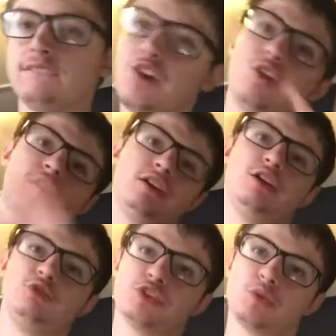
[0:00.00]
4
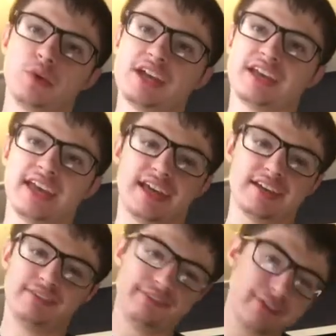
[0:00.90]
0 for the
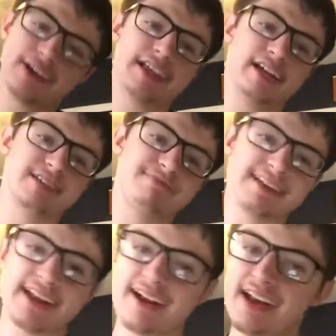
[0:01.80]
weekend for the
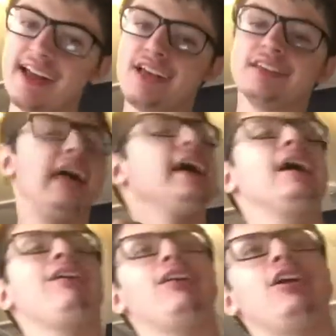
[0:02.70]
Undisputed Era. They
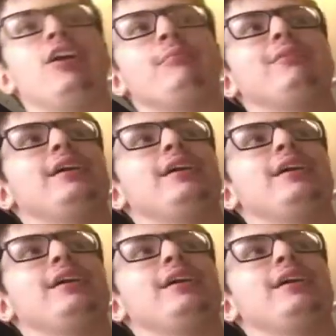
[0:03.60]
go home.